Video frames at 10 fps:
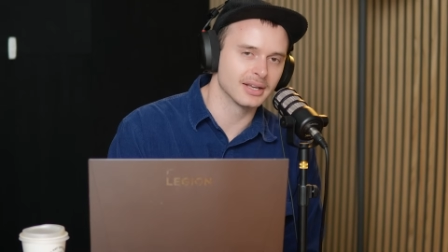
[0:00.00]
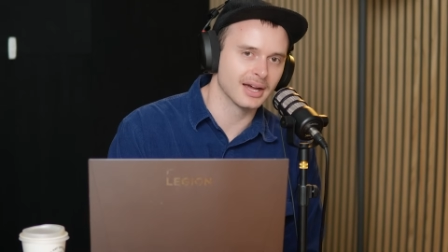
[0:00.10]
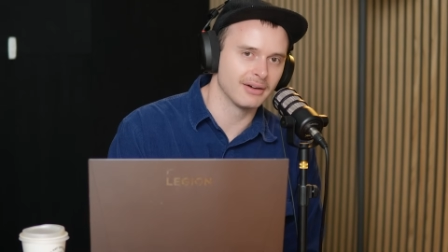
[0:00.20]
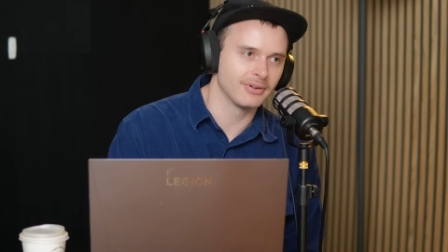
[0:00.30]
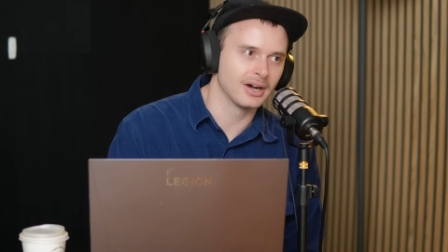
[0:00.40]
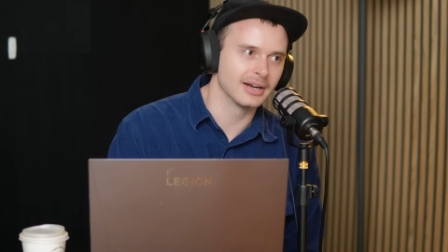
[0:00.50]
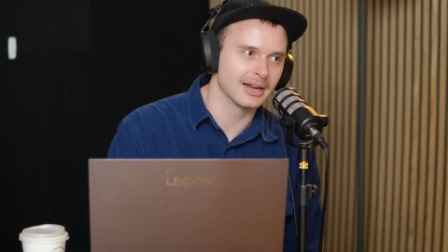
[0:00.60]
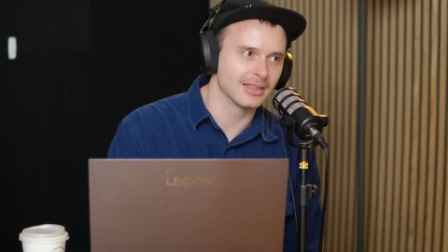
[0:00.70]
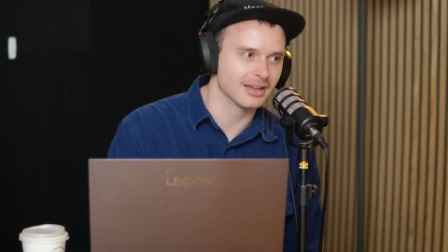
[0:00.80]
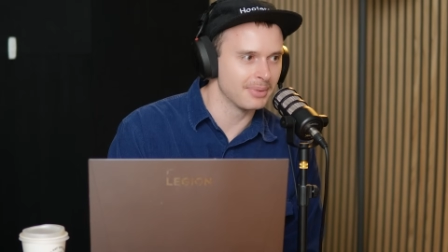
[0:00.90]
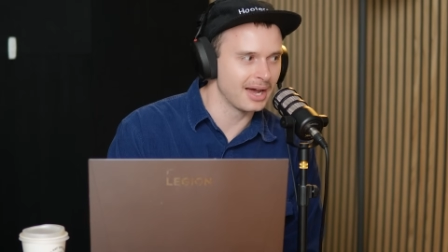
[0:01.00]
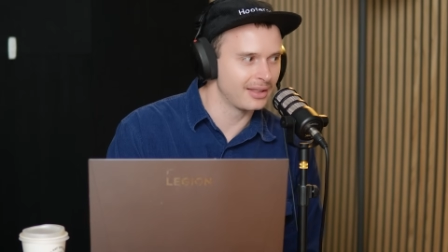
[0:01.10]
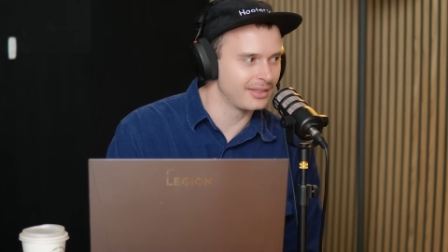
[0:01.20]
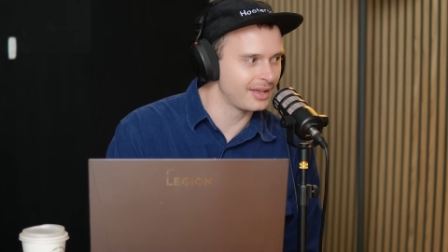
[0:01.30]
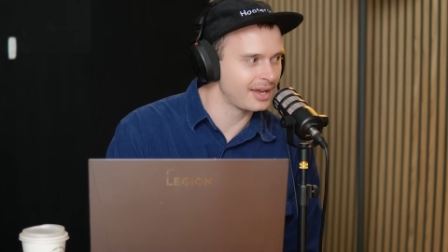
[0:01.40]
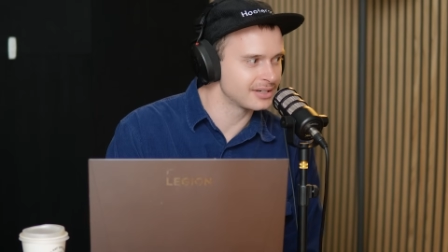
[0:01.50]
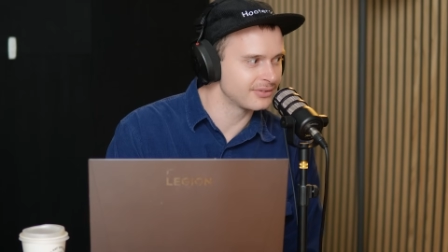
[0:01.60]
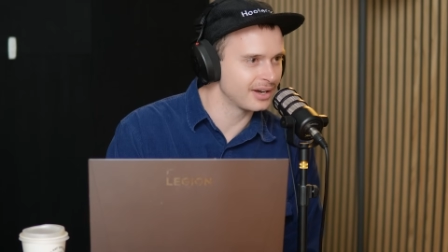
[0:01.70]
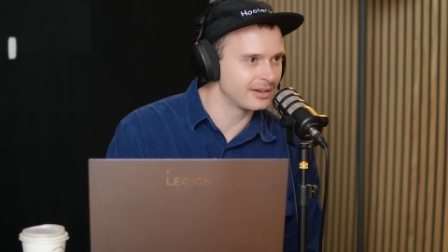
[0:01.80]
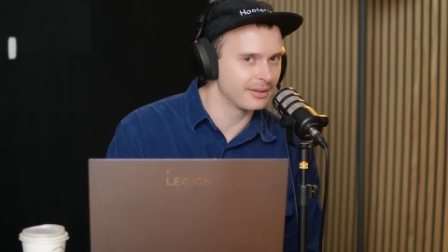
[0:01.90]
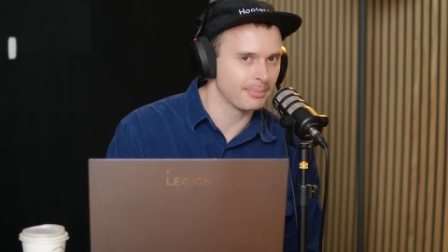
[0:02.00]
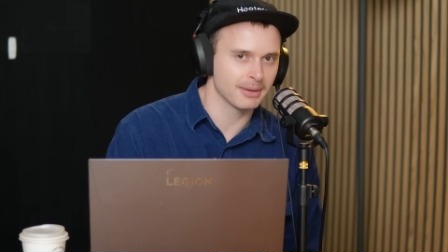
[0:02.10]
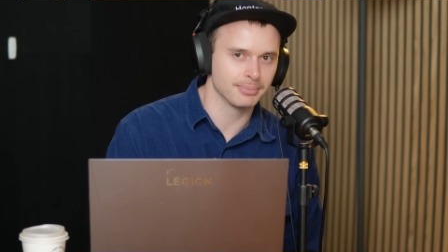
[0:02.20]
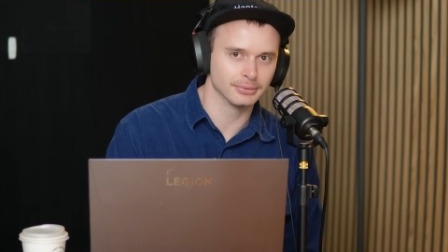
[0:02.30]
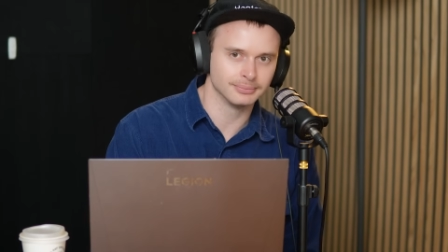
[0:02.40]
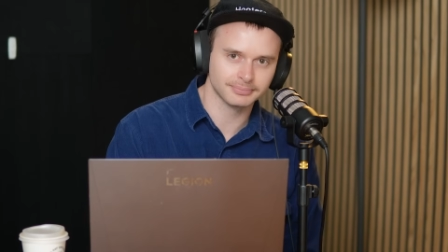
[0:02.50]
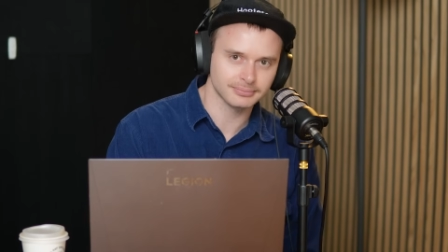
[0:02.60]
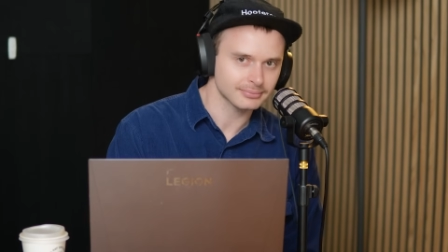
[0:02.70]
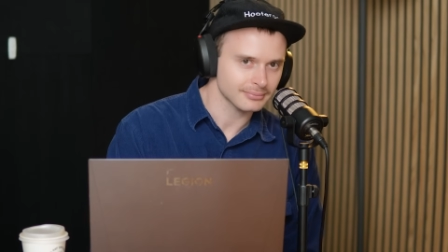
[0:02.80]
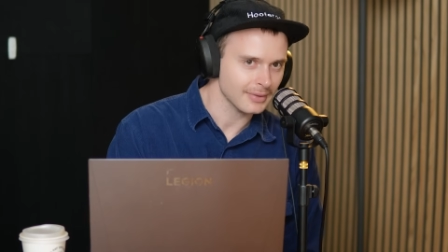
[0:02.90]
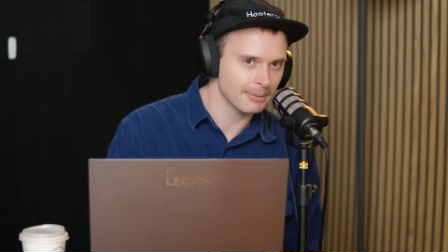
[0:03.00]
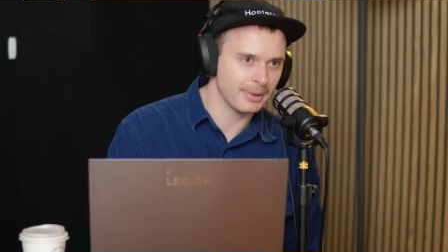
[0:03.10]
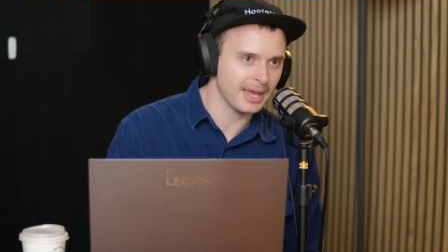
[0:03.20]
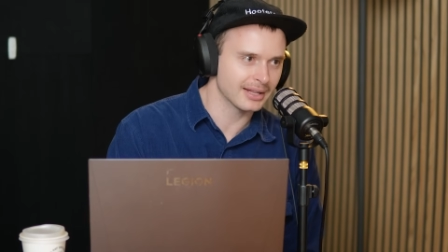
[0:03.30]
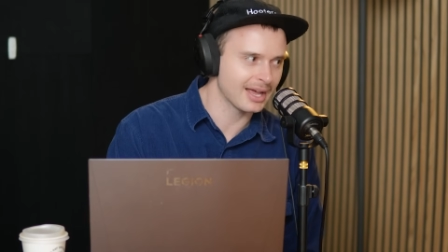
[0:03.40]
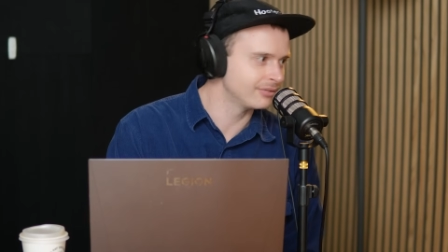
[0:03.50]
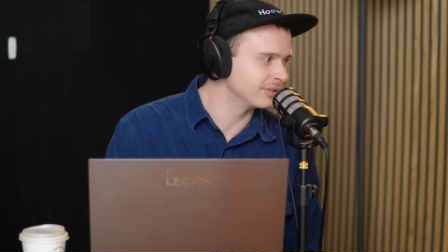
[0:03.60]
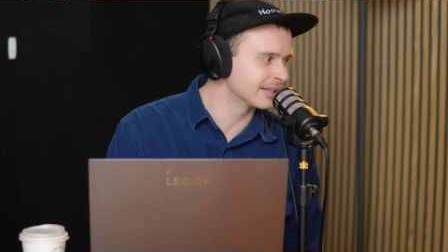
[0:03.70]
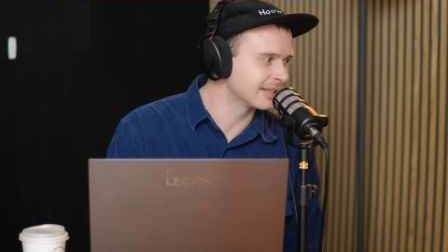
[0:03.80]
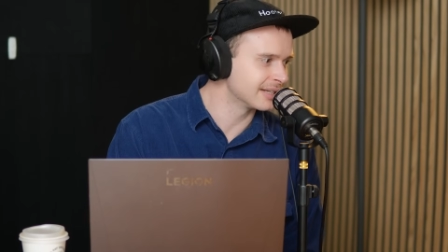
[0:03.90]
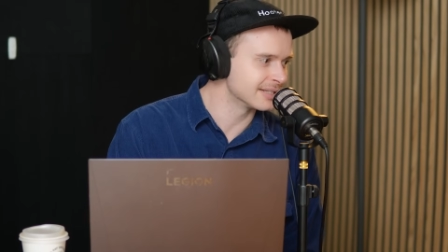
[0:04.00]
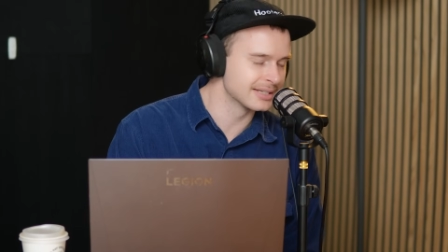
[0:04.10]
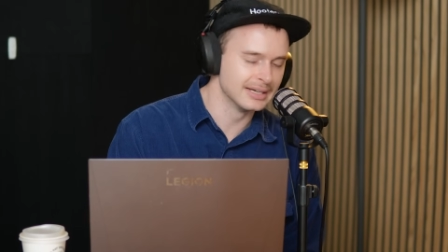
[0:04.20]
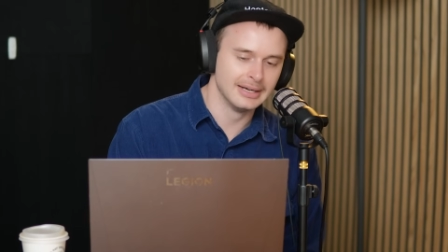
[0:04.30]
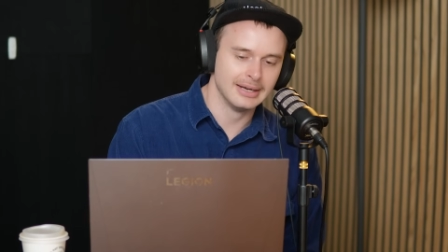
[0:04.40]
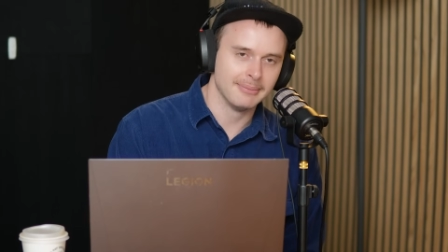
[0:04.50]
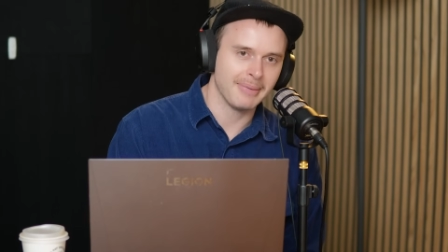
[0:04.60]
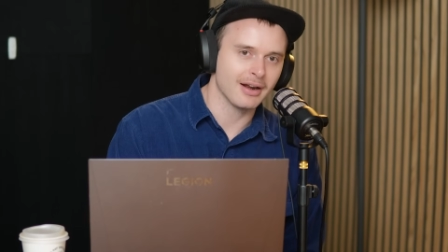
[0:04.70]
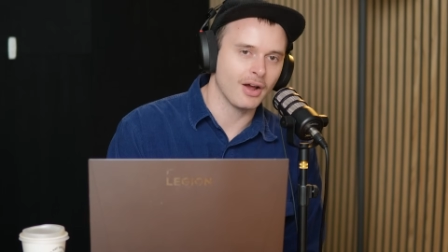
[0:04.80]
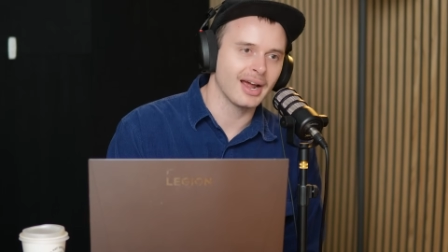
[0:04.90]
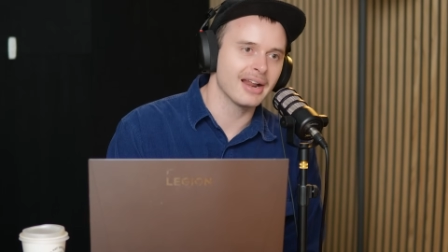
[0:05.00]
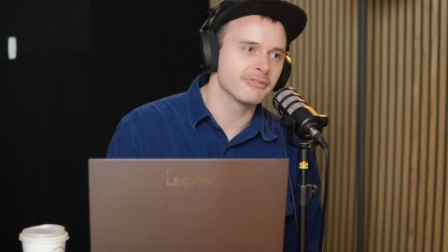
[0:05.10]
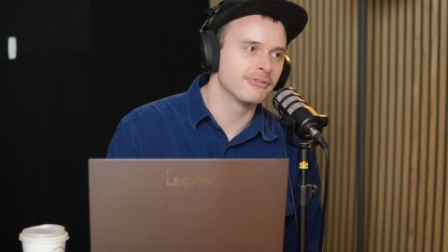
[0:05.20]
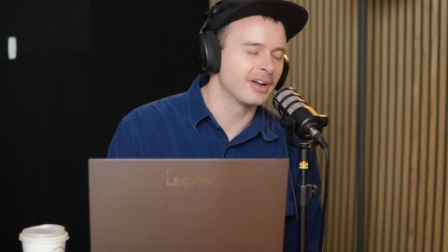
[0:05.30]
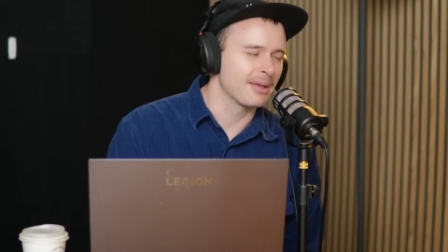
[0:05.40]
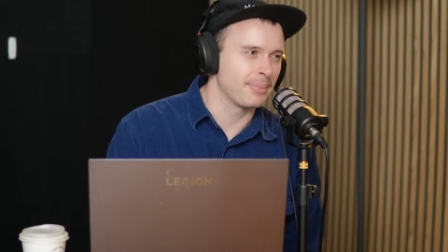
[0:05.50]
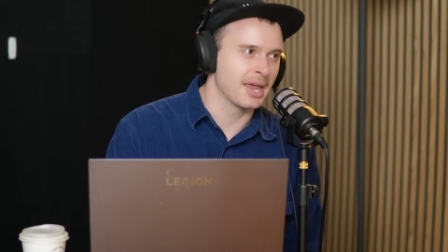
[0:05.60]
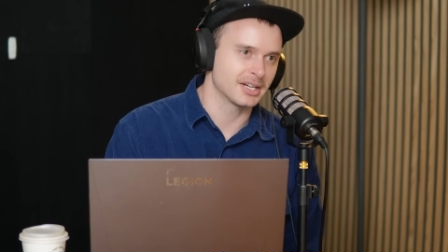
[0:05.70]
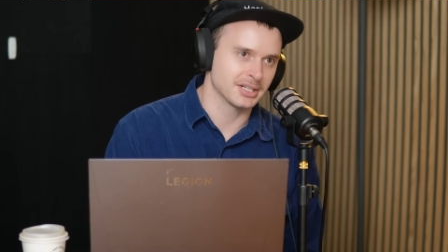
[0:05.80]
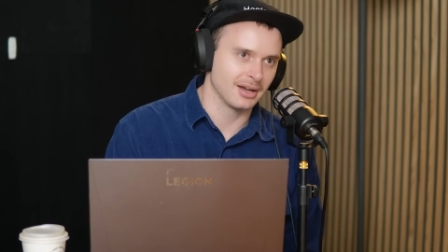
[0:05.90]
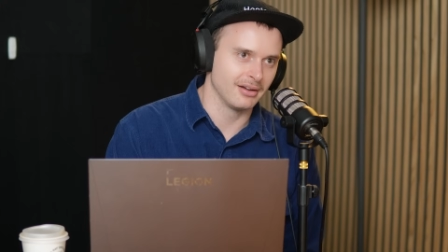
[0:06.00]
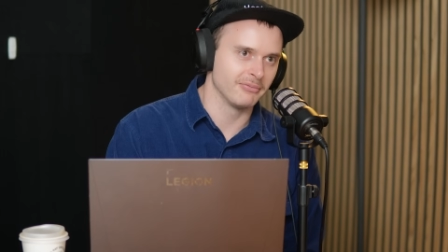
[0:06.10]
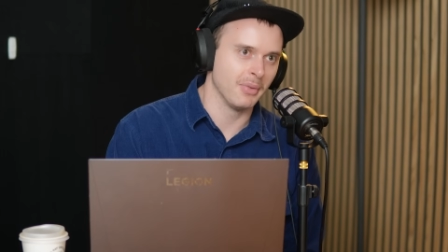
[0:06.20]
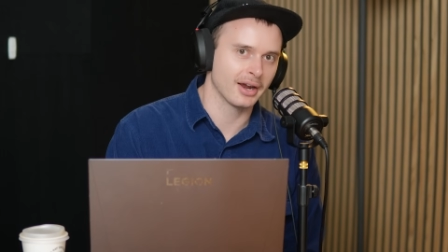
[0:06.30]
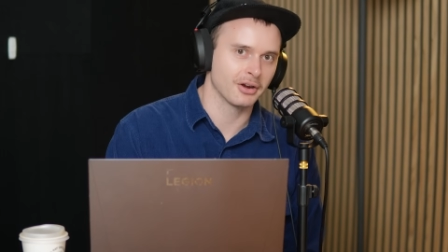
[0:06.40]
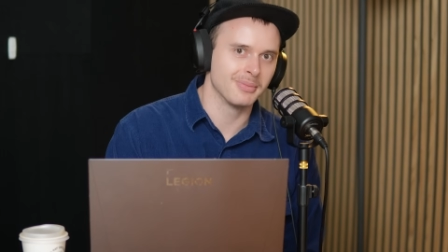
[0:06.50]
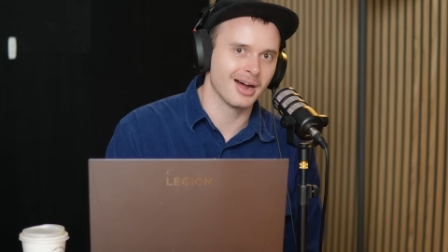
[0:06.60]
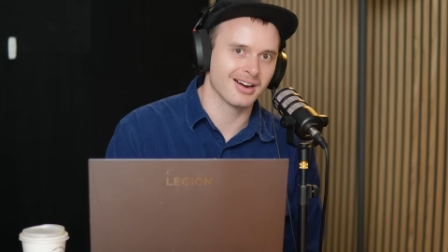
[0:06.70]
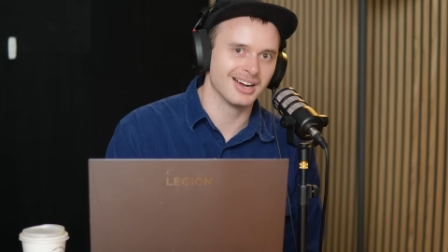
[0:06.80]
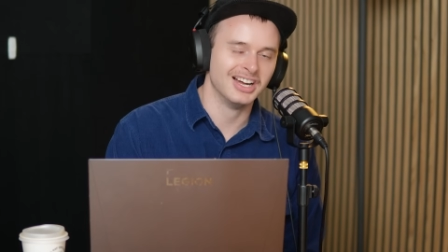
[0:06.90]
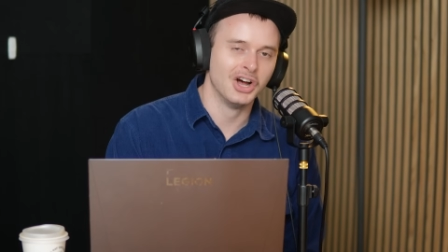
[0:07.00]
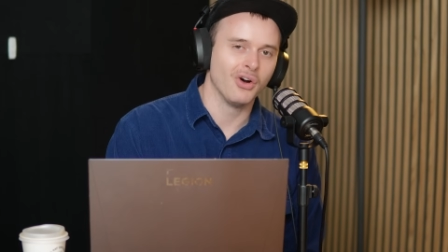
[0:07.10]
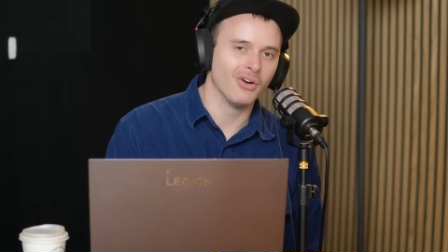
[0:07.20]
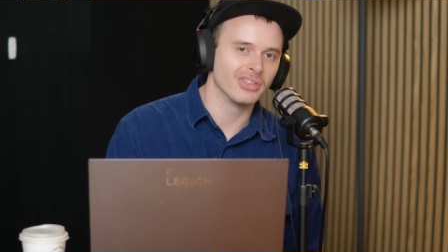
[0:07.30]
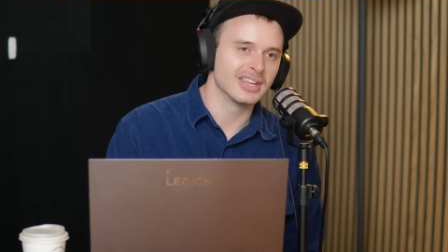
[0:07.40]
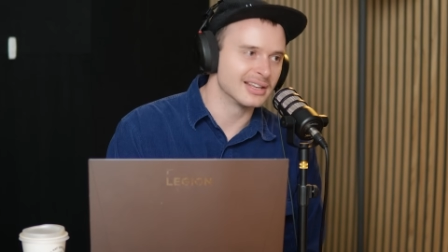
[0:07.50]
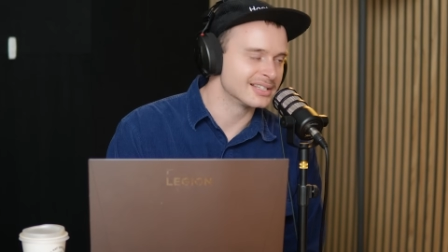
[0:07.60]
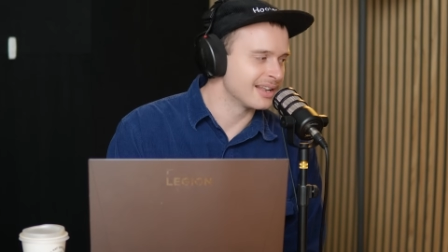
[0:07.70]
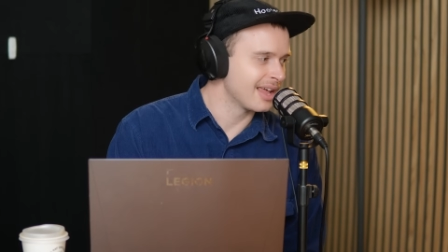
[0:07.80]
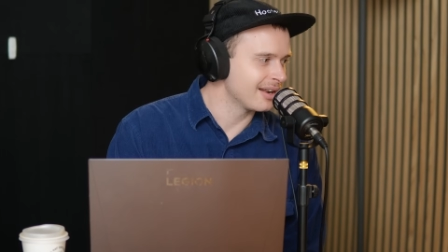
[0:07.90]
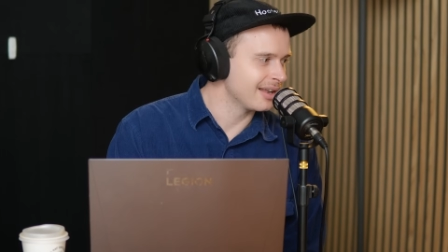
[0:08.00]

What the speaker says: You can't find anything about the hedge fund. The people barely have LinkedIns. Mate, I can't even find a picture of Mike O'Mara on the internet.